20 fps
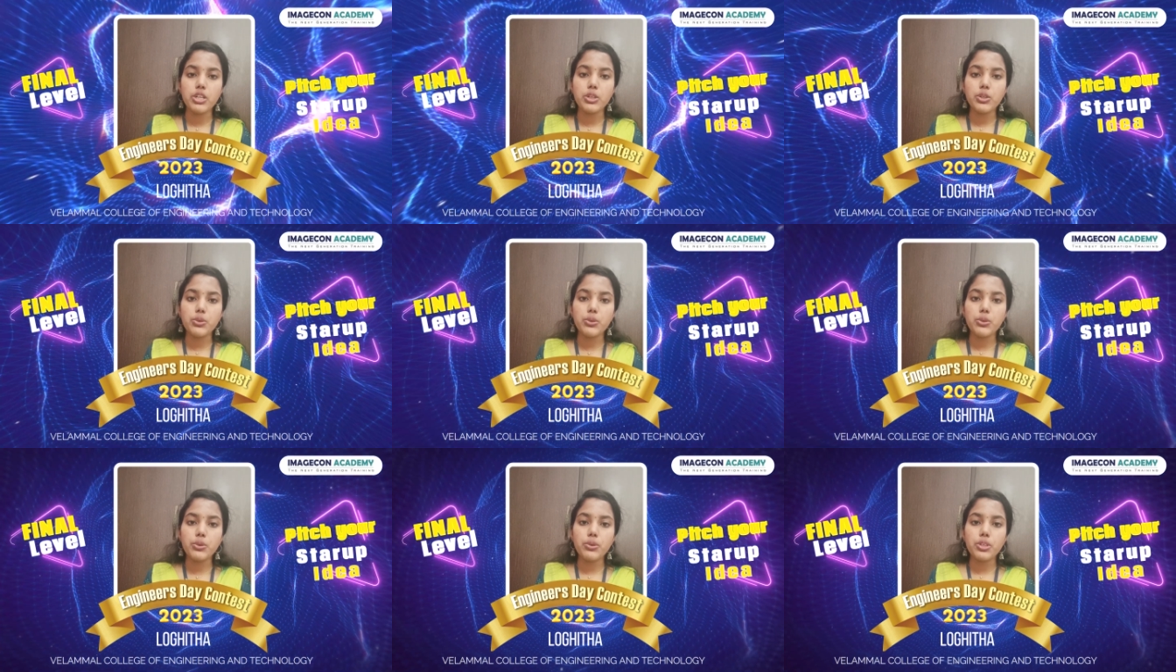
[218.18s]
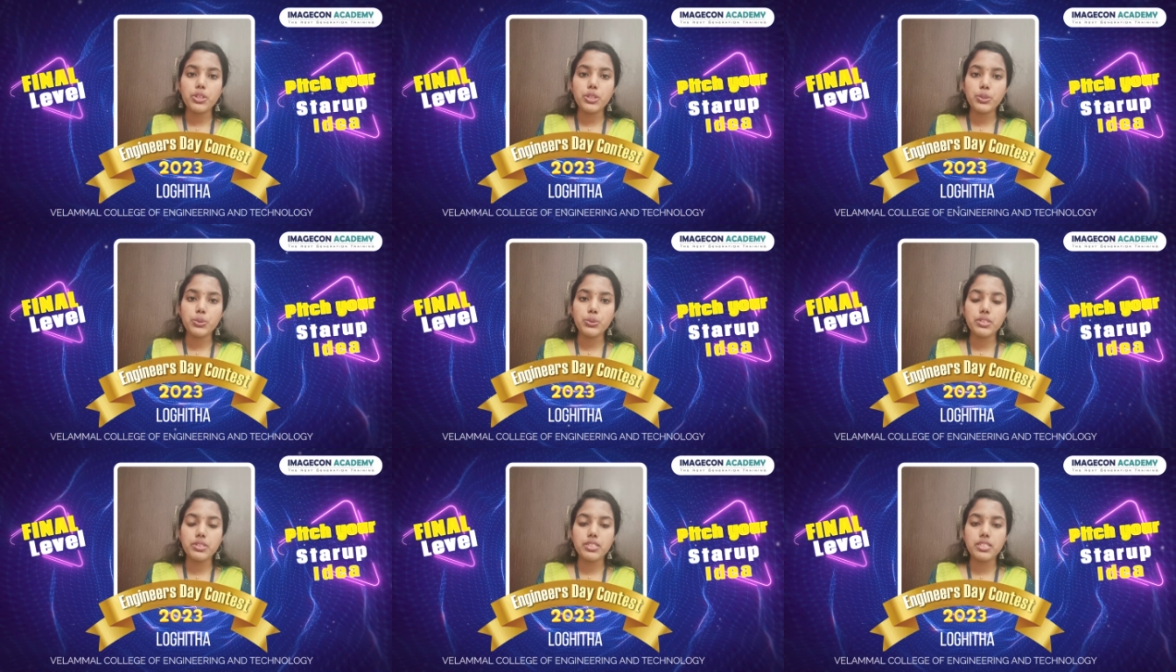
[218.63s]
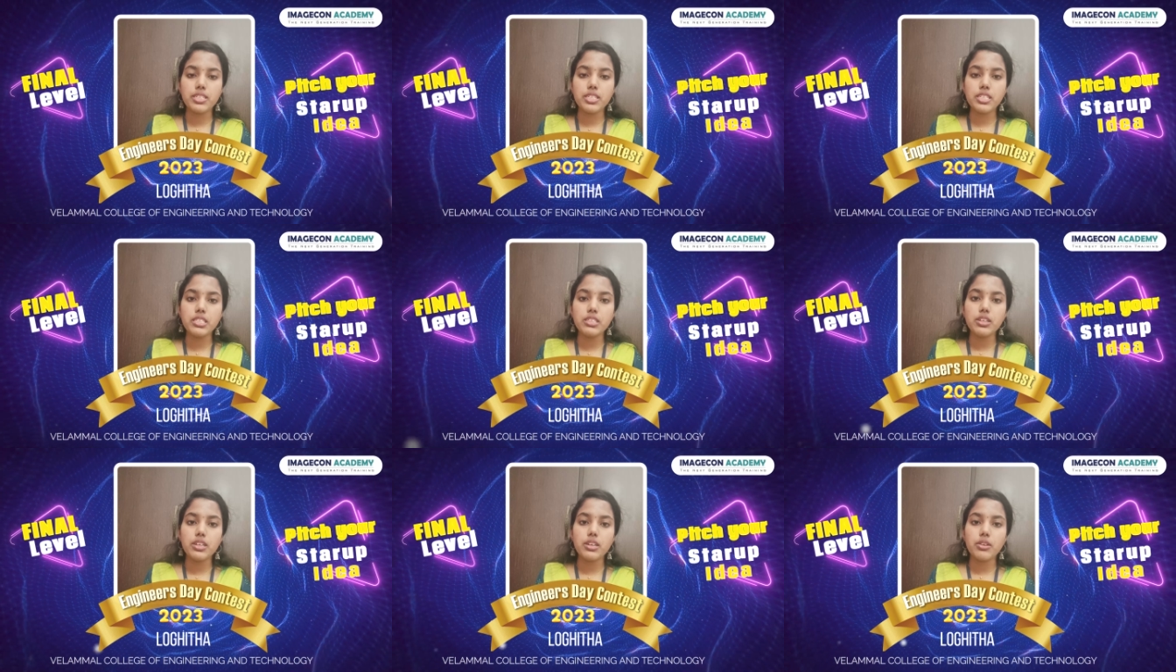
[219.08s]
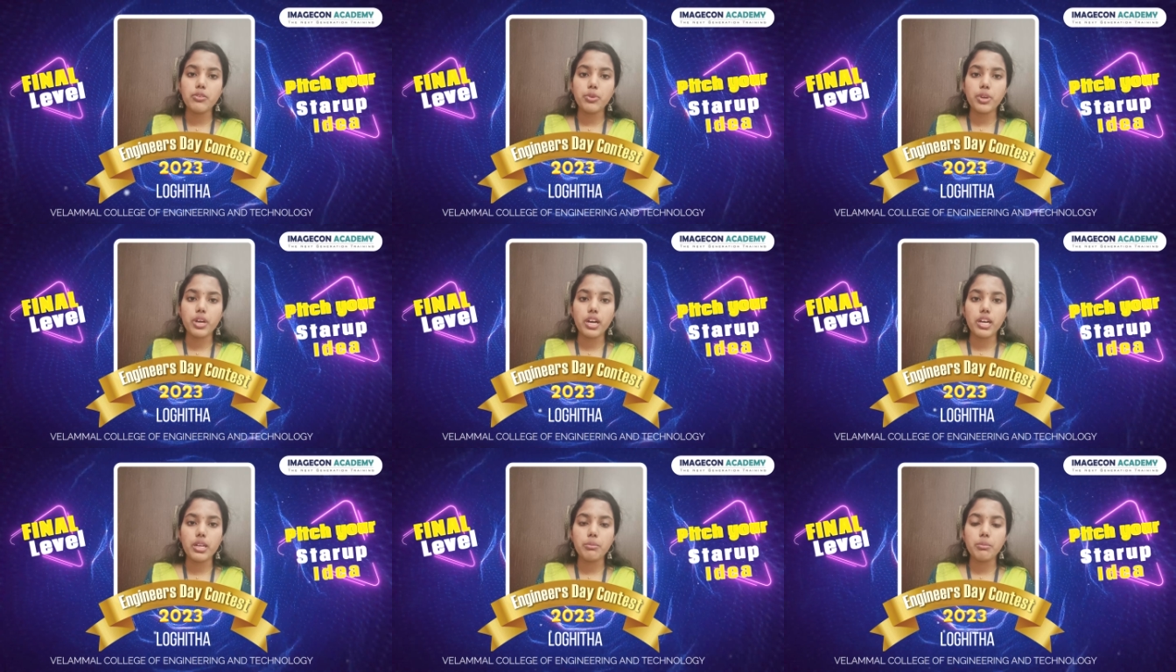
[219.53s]
to use this
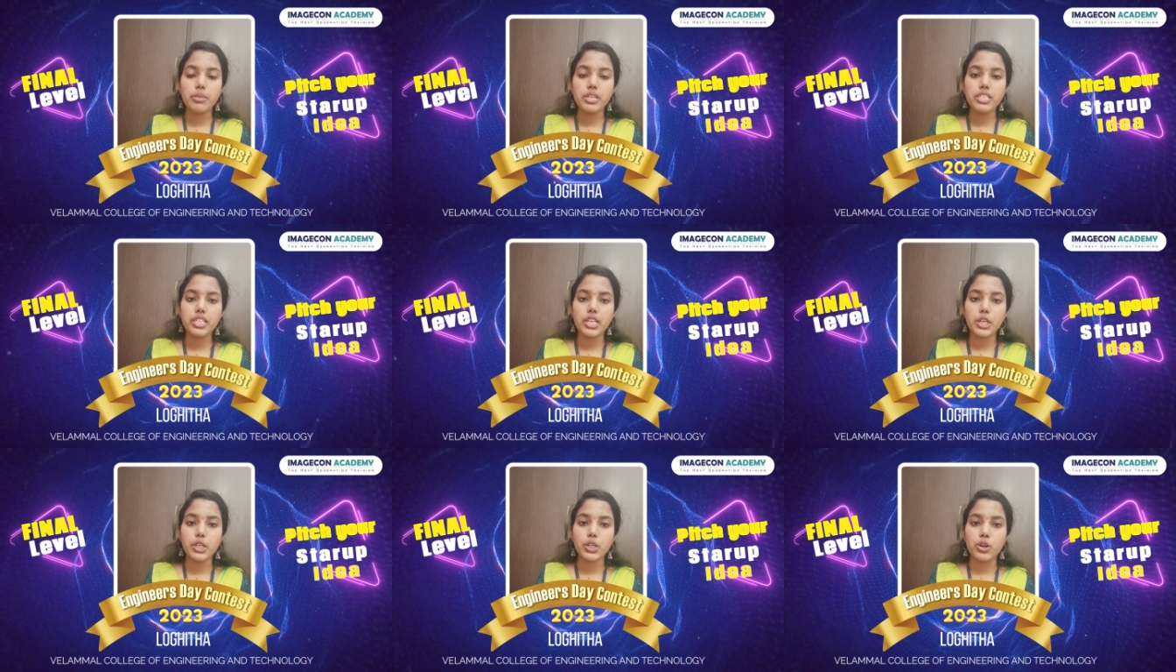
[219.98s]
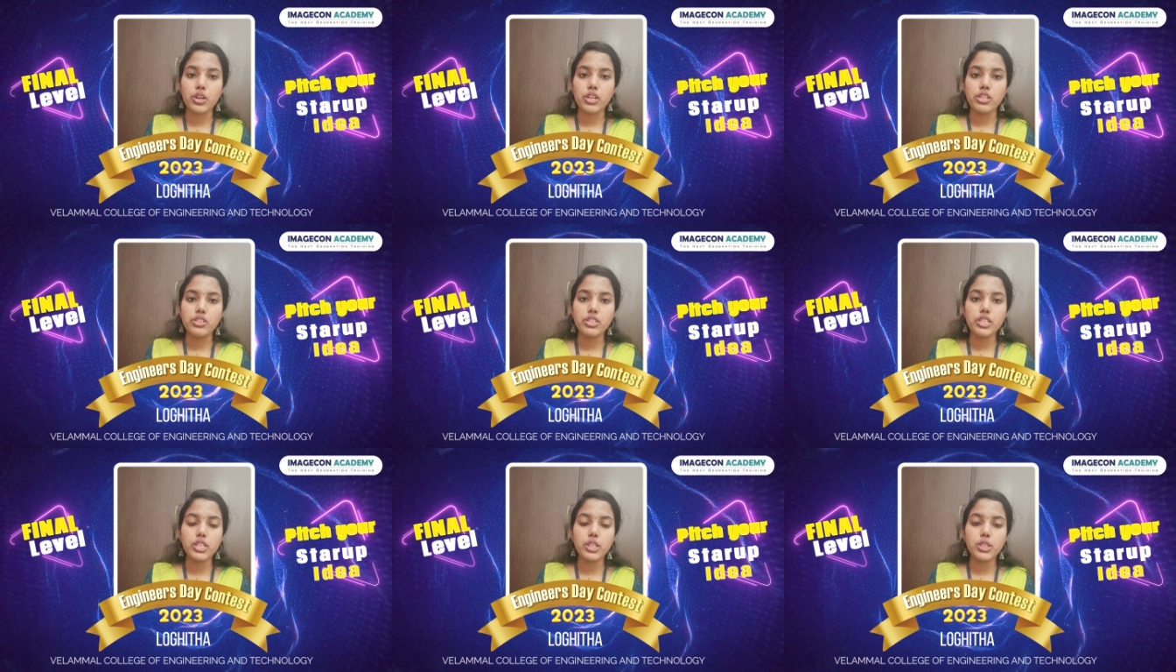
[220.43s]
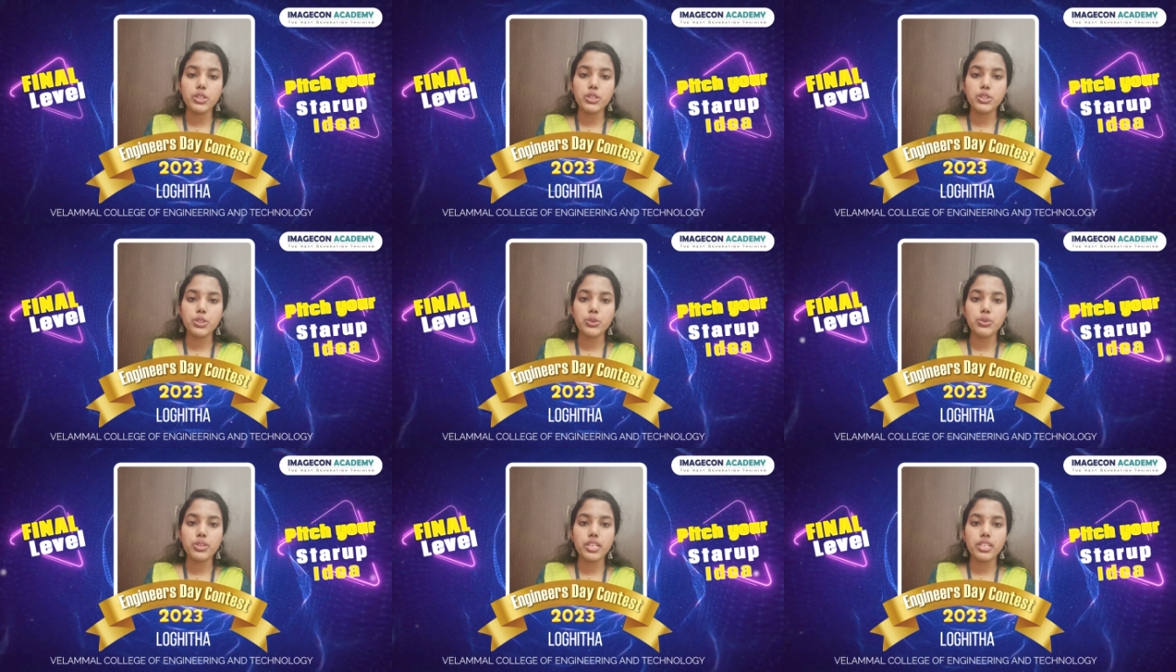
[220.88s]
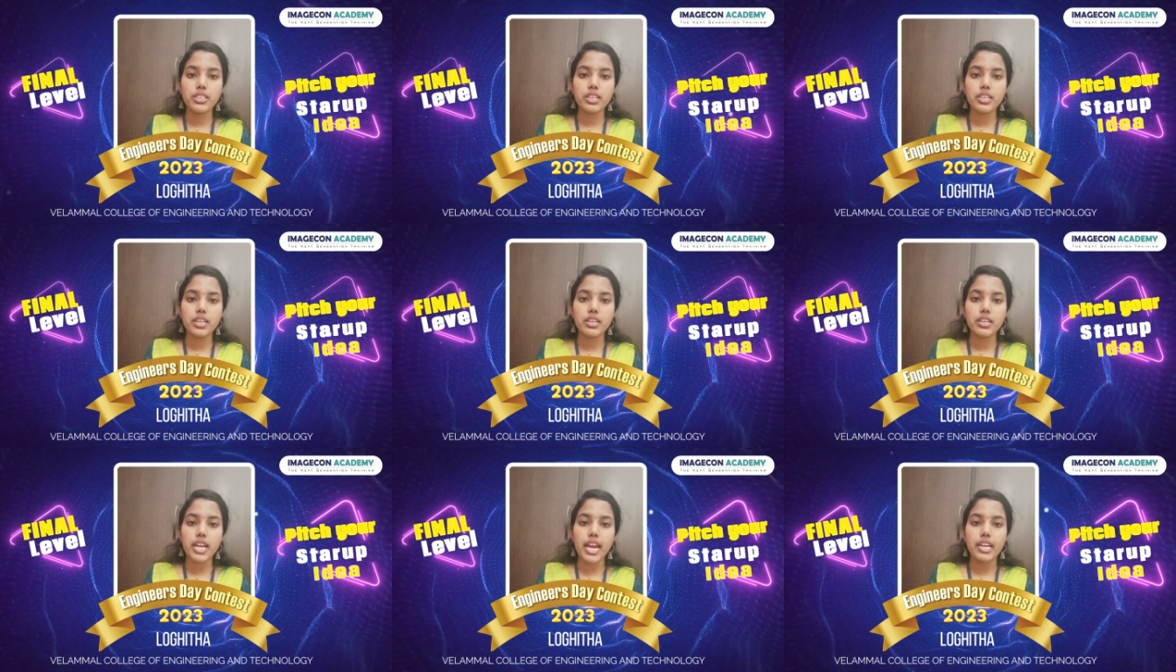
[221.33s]
wearable technology during
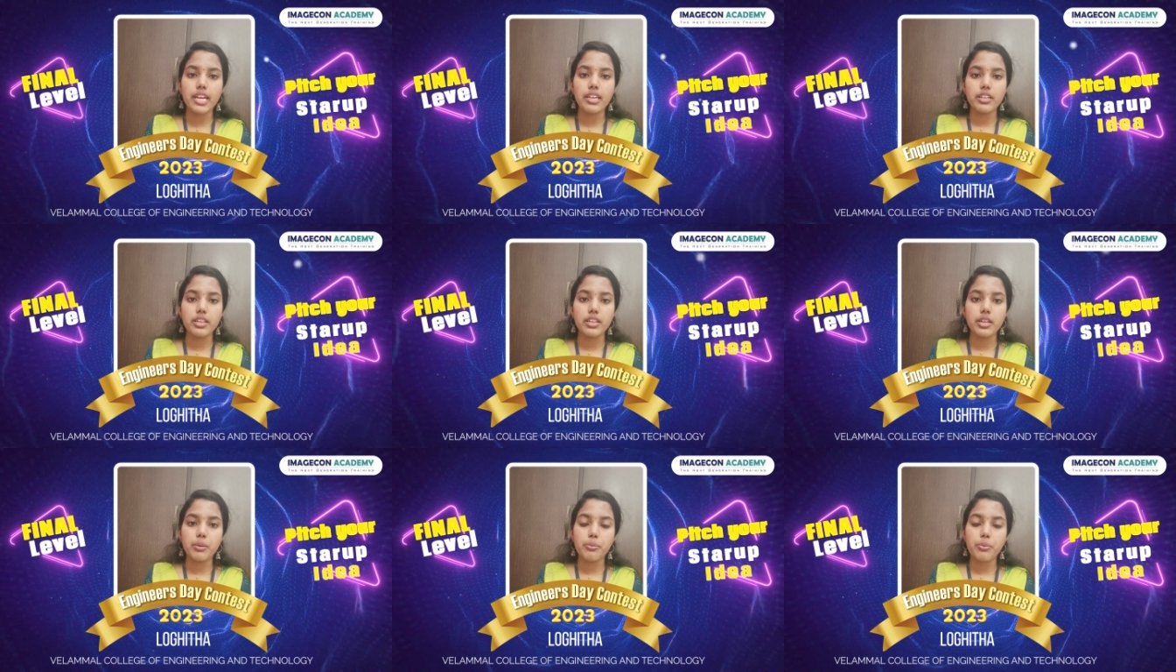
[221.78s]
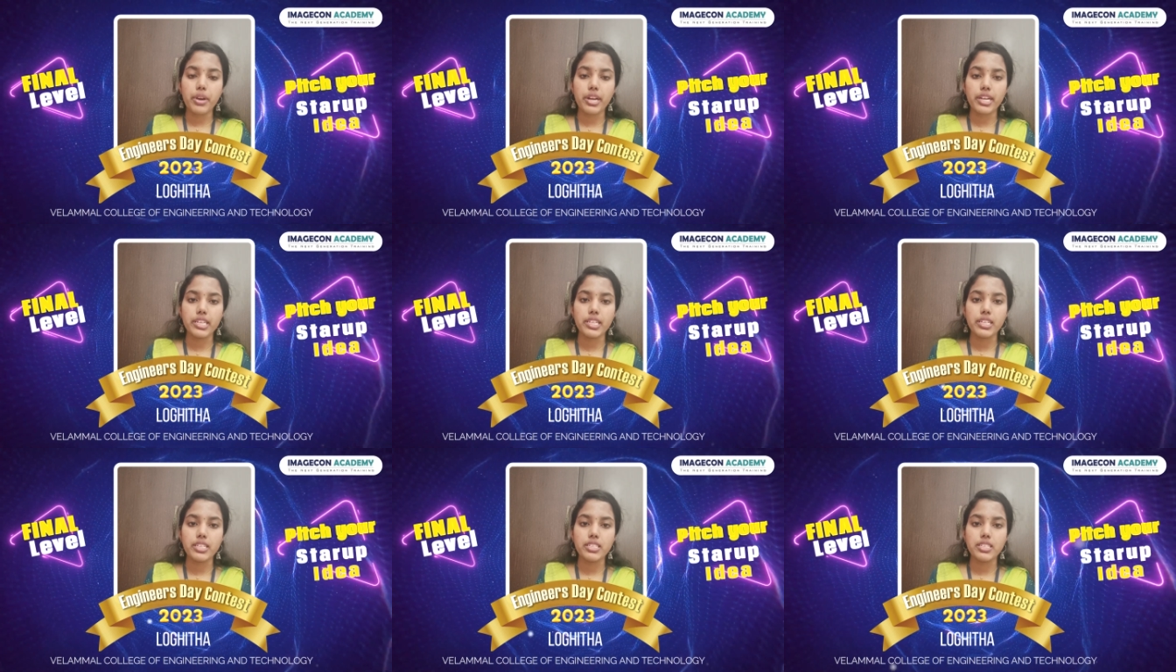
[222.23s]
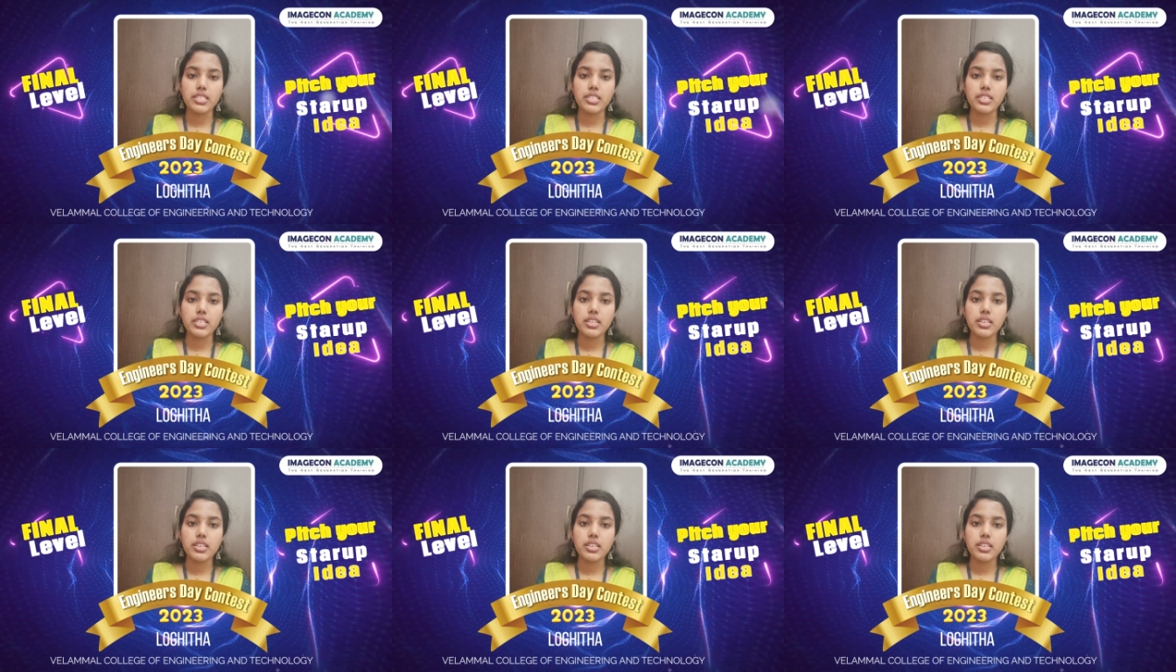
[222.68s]
their entire pregnancy.